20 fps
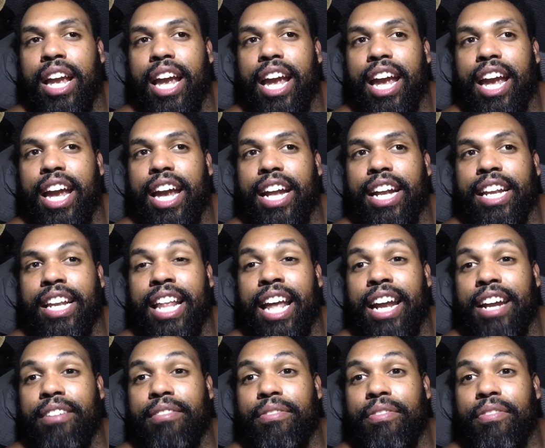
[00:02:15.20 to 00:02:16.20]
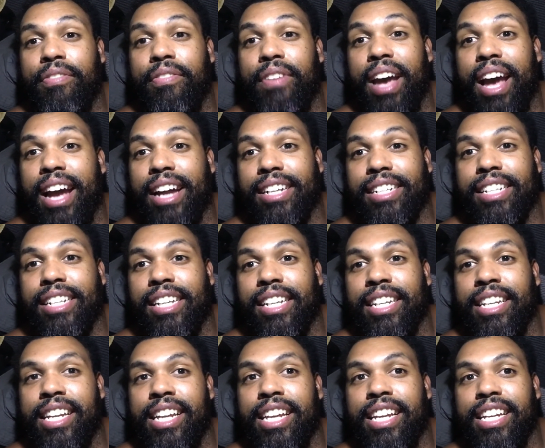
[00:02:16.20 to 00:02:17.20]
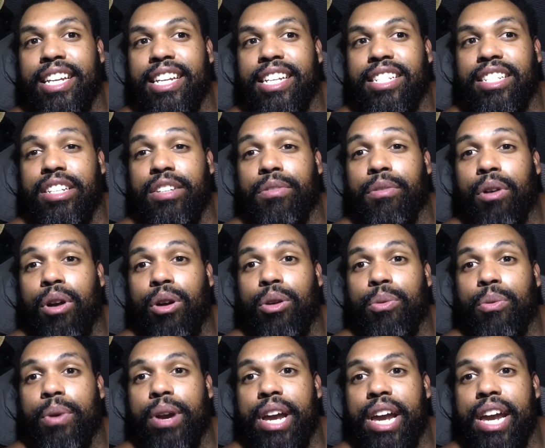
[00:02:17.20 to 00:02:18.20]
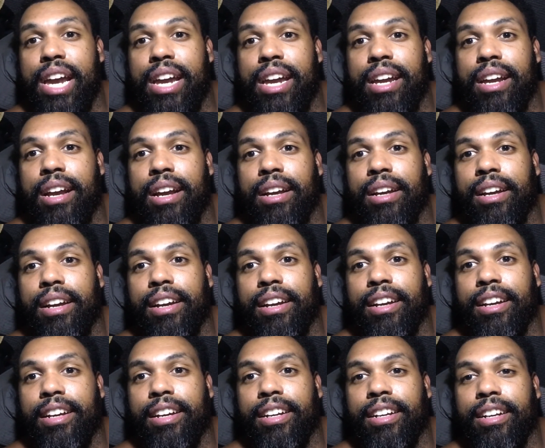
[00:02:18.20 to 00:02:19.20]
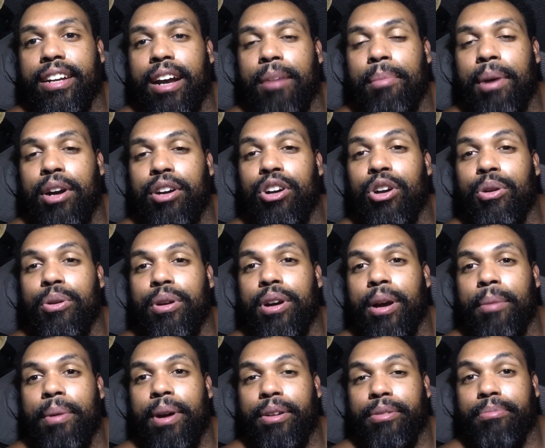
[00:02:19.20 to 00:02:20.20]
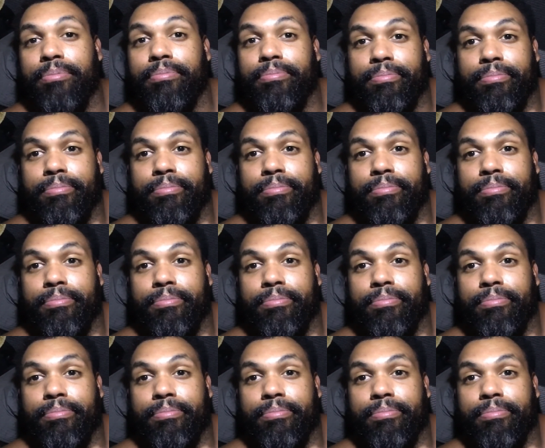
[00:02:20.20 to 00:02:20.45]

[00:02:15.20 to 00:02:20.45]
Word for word: And that, in fact, is the wrong way about going about